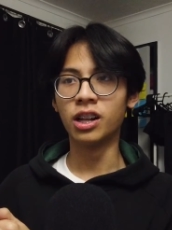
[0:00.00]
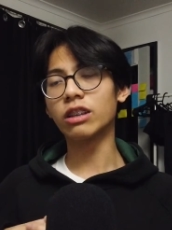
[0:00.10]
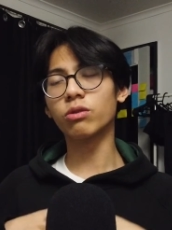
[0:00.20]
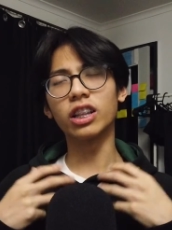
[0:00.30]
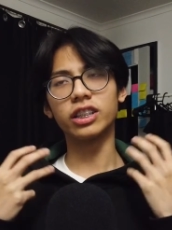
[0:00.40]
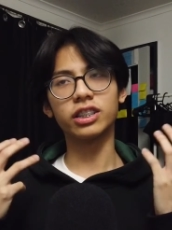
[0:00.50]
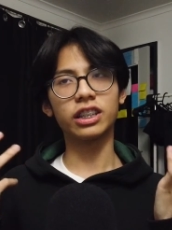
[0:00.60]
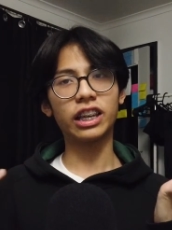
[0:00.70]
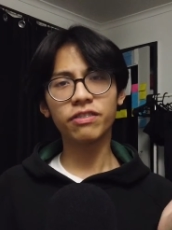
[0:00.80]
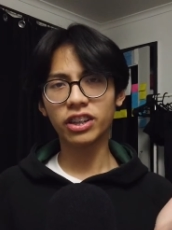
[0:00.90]
As well
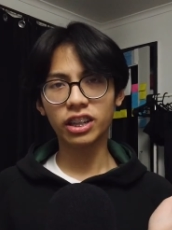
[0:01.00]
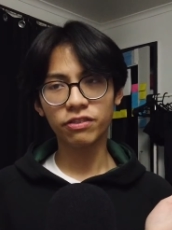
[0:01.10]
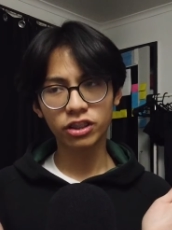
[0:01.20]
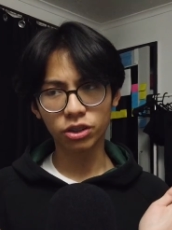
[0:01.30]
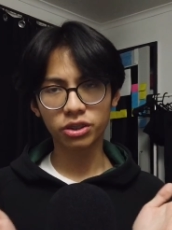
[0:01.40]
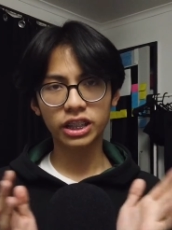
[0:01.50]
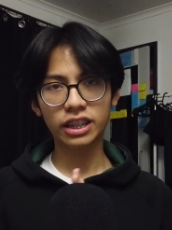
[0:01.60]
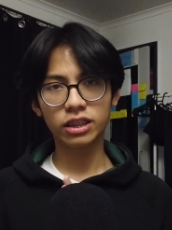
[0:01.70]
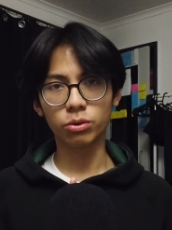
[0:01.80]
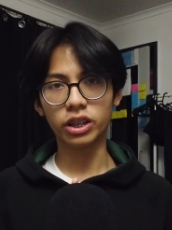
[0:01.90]
as, even if you don't
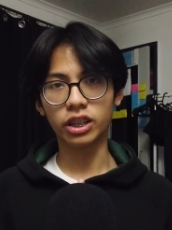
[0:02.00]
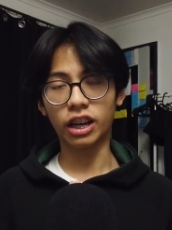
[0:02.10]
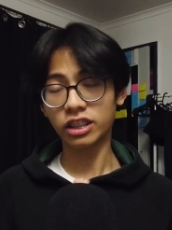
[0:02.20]
get into it,